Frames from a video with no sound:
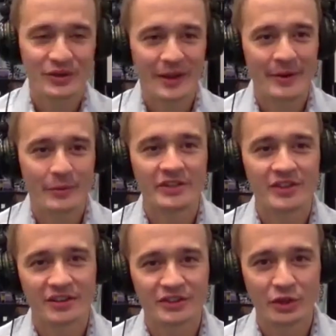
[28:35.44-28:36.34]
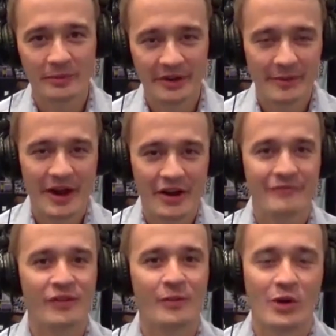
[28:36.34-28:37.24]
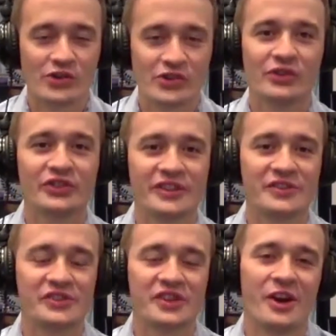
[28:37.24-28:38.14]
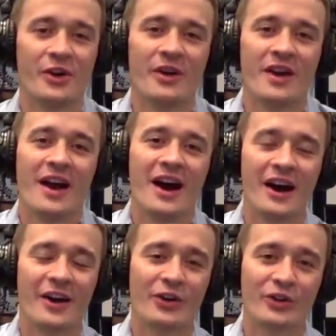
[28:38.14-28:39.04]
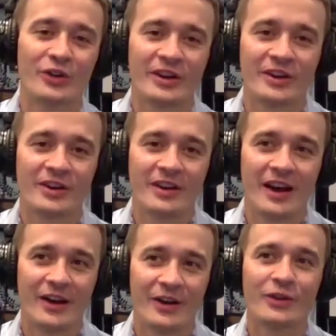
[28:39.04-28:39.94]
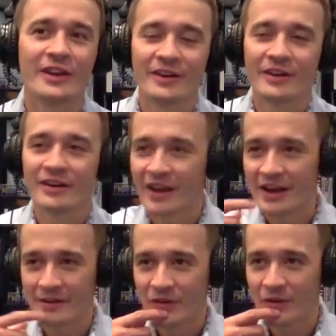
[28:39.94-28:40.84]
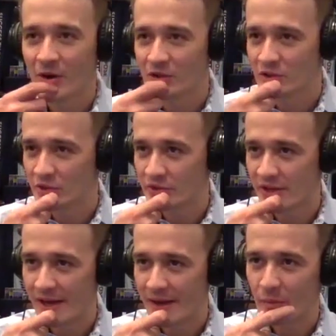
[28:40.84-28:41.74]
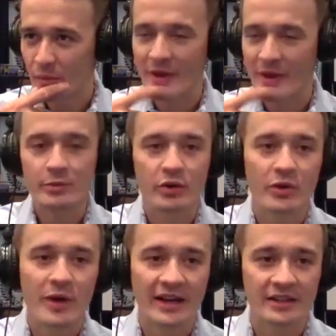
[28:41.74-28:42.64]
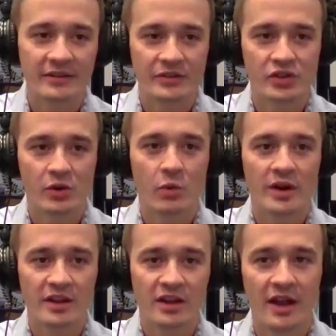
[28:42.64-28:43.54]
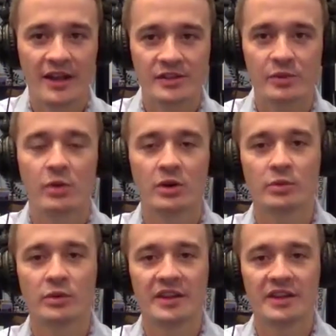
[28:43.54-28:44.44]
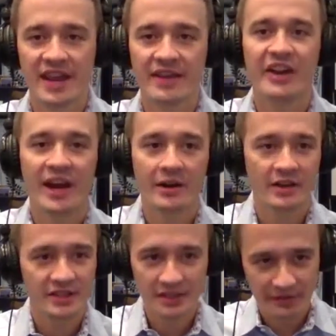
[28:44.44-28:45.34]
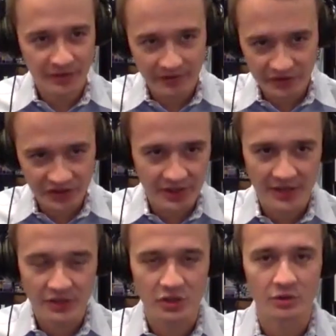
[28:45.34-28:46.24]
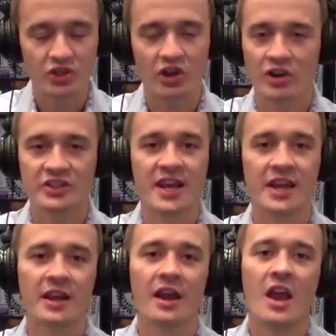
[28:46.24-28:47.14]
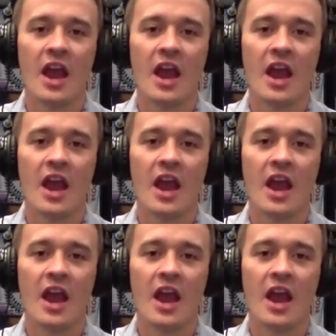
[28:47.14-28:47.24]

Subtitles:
I mean, we talked a little bit about infomercials. And so earlier in infomercials, we mentioned Proactive. And so one of the clients we worked with is Kevin Harrington, if you've ever seen that show Shark Tank.